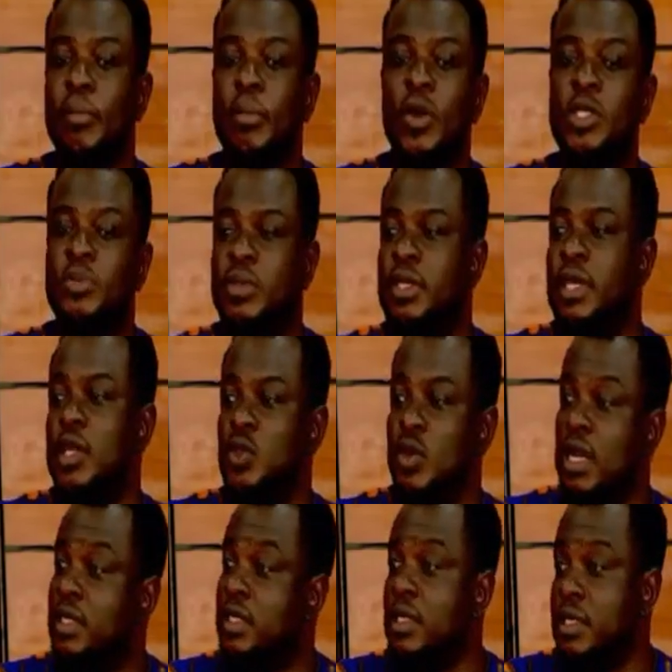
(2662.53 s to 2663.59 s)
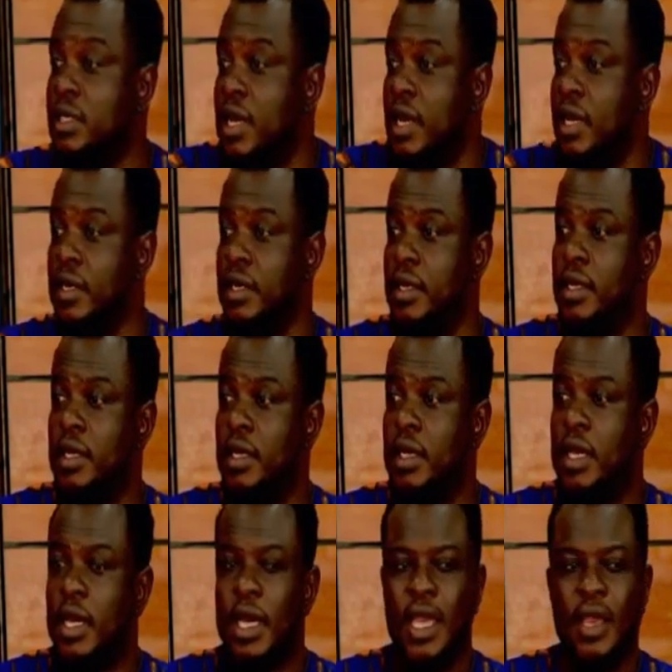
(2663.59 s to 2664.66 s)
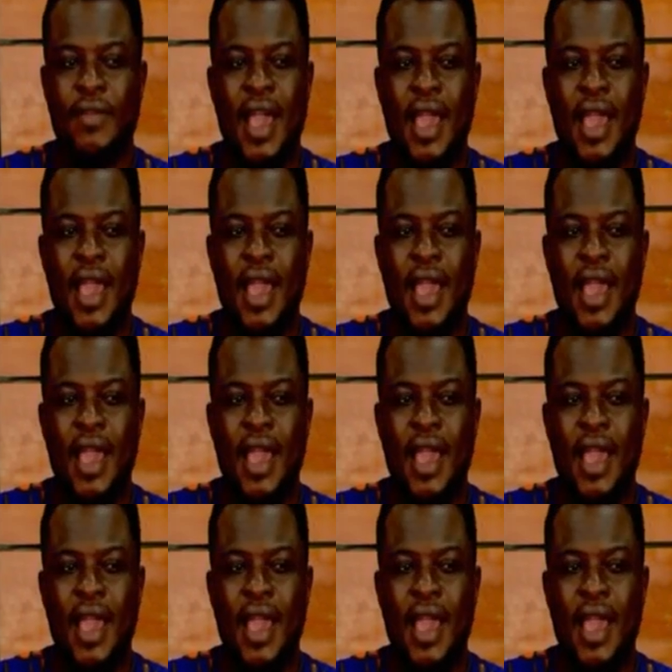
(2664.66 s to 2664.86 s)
he must be there to assist her. If